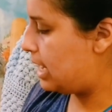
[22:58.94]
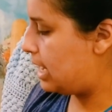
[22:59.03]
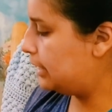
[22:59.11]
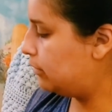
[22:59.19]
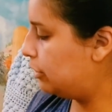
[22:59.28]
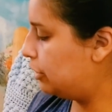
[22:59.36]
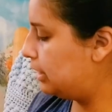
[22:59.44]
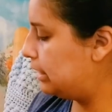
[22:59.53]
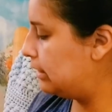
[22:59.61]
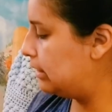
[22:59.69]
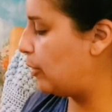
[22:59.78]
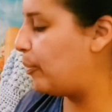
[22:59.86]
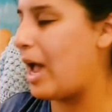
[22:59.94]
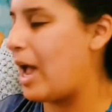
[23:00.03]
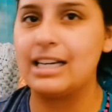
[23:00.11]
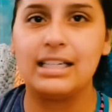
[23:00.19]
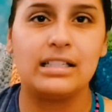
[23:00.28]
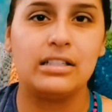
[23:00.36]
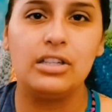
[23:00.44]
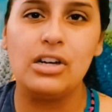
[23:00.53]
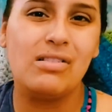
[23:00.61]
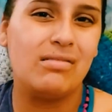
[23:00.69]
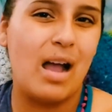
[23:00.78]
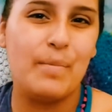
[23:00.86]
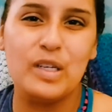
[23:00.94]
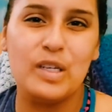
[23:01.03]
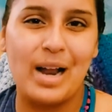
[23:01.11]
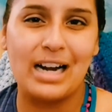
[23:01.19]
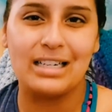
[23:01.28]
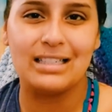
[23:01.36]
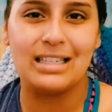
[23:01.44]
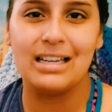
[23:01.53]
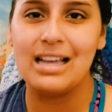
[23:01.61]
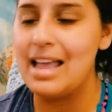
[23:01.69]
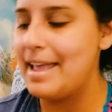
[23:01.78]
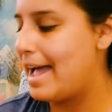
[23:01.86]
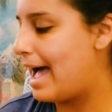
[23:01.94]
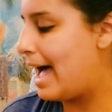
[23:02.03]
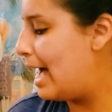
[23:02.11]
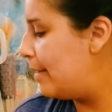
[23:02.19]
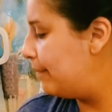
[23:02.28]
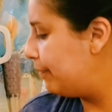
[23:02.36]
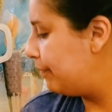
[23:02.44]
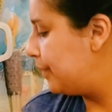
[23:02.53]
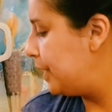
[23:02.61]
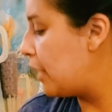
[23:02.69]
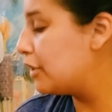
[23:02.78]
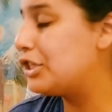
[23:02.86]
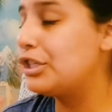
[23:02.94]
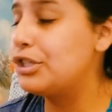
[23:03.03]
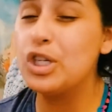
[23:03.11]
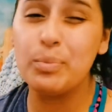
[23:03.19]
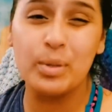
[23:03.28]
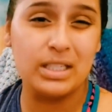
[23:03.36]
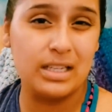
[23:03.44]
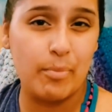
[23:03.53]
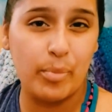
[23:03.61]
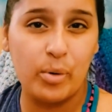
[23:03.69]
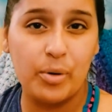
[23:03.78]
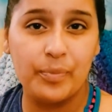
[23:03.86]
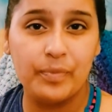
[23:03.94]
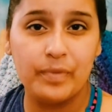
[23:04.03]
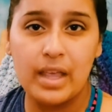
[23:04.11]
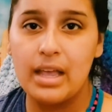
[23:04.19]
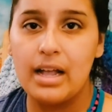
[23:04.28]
And this was just to practice. You know, I'm just practicing. They're super simple.